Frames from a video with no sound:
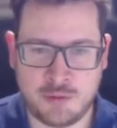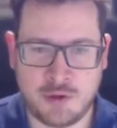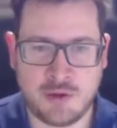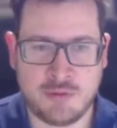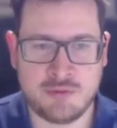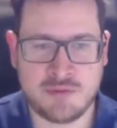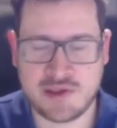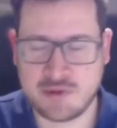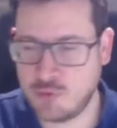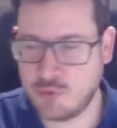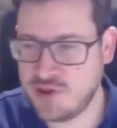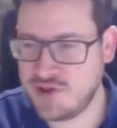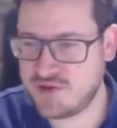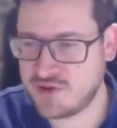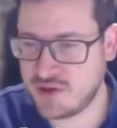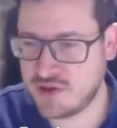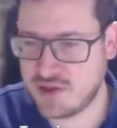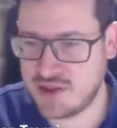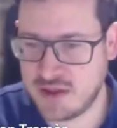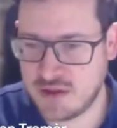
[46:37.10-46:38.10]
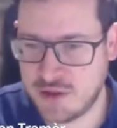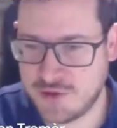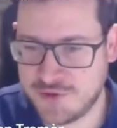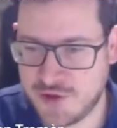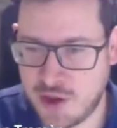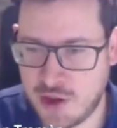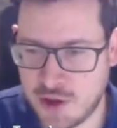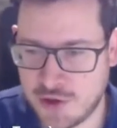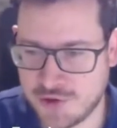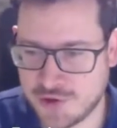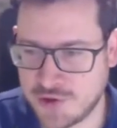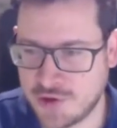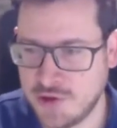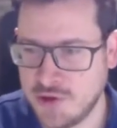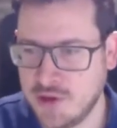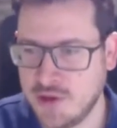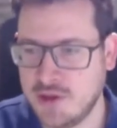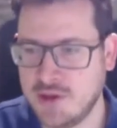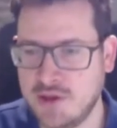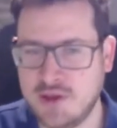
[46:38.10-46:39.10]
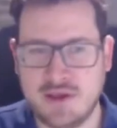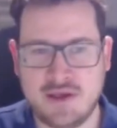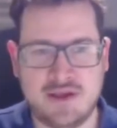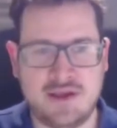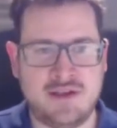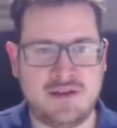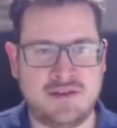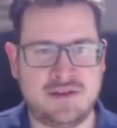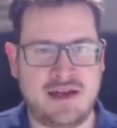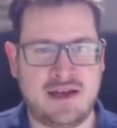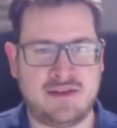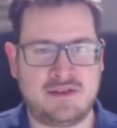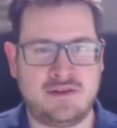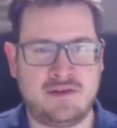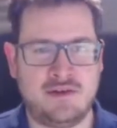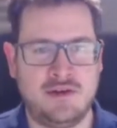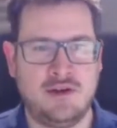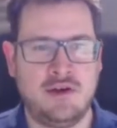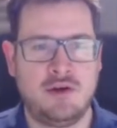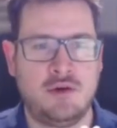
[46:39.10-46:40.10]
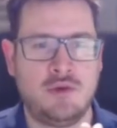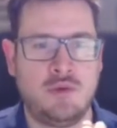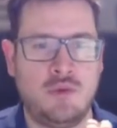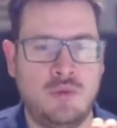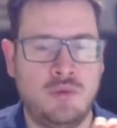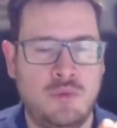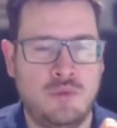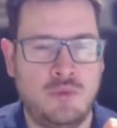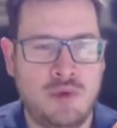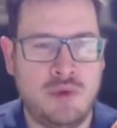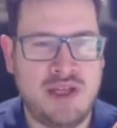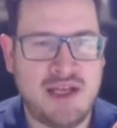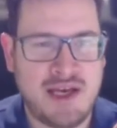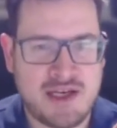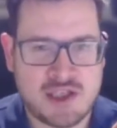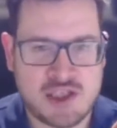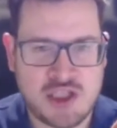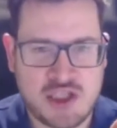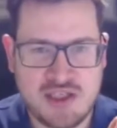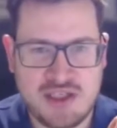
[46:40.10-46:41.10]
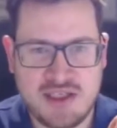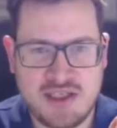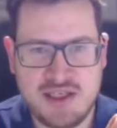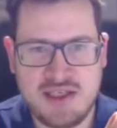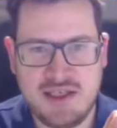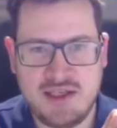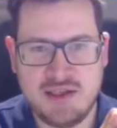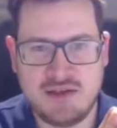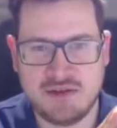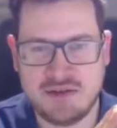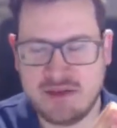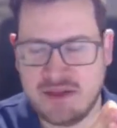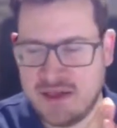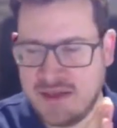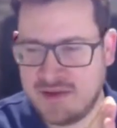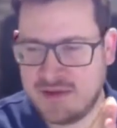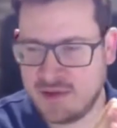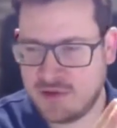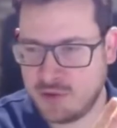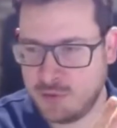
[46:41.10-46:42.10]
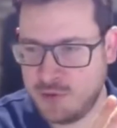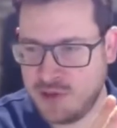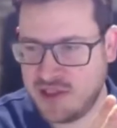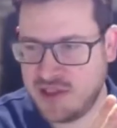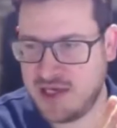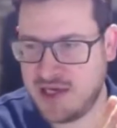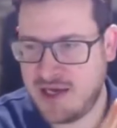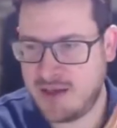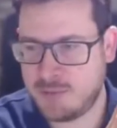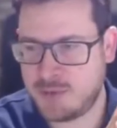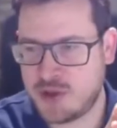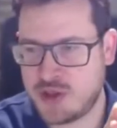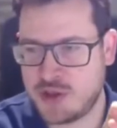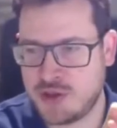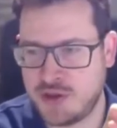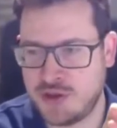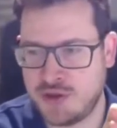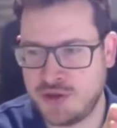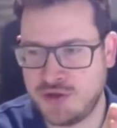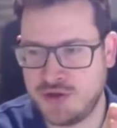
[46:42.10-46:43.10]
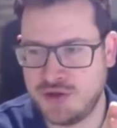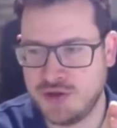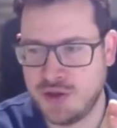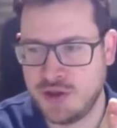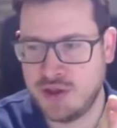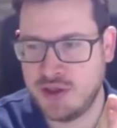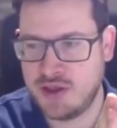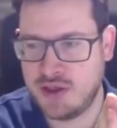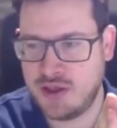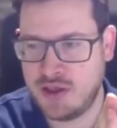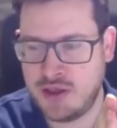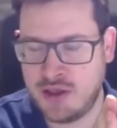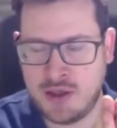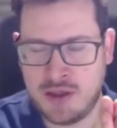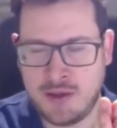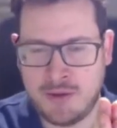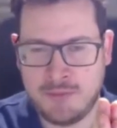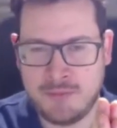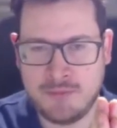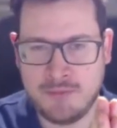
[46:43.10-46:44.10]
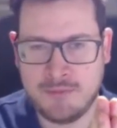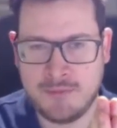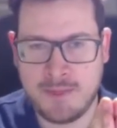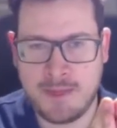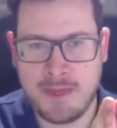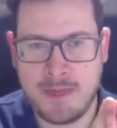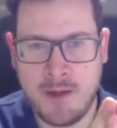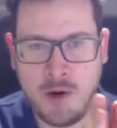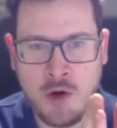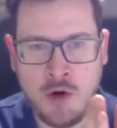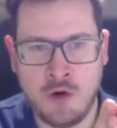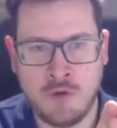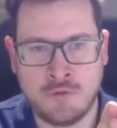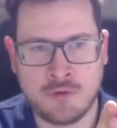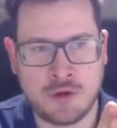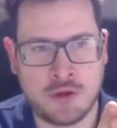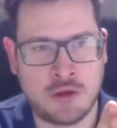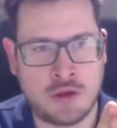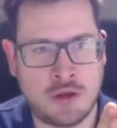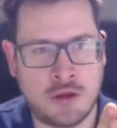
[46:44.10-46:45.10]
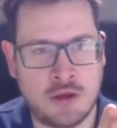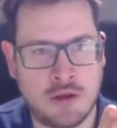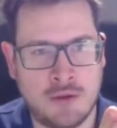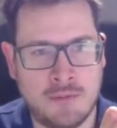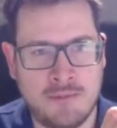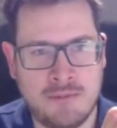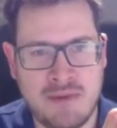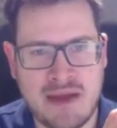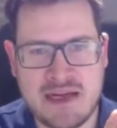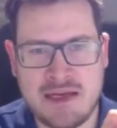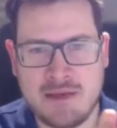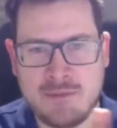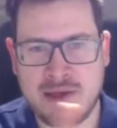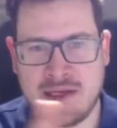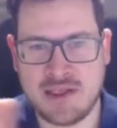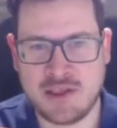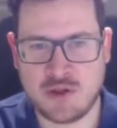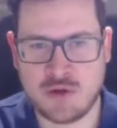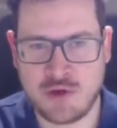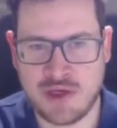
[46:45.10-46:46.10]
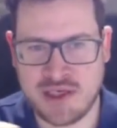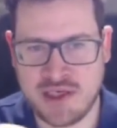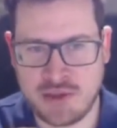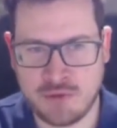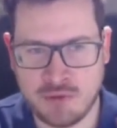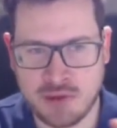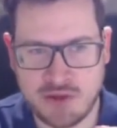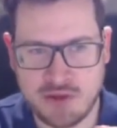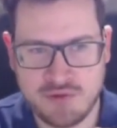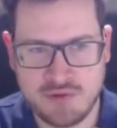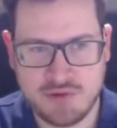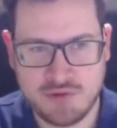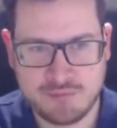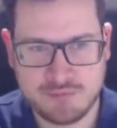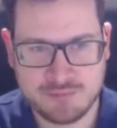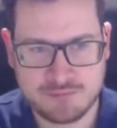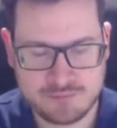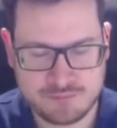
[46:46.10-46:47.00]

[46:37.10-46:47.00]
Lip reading: problem that we study a lot harder, is that we actually need data to be captured over many training runs.